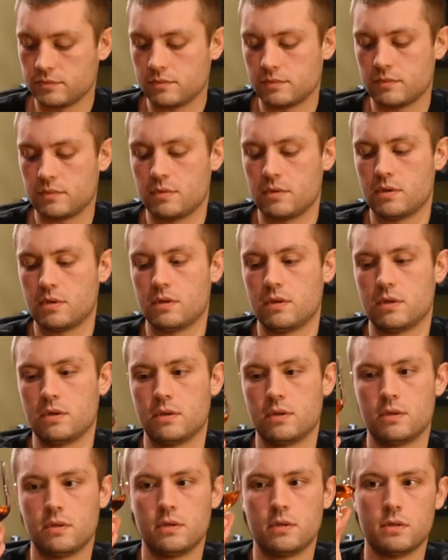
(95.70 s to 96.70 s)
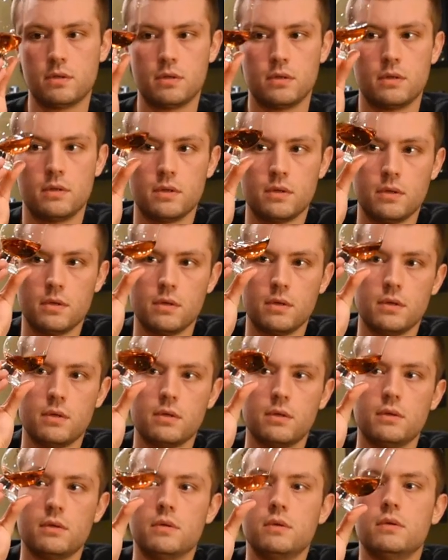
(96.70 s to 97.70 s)

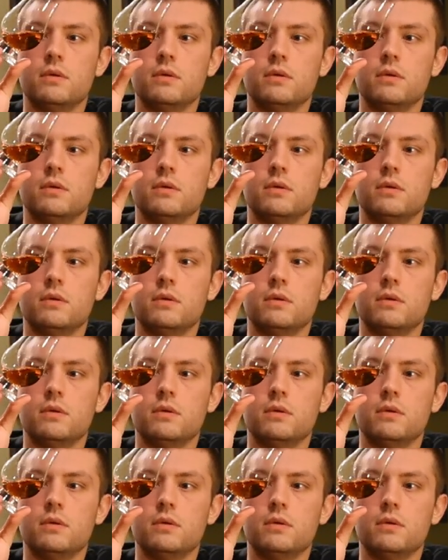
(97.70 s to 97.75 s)
[no speech]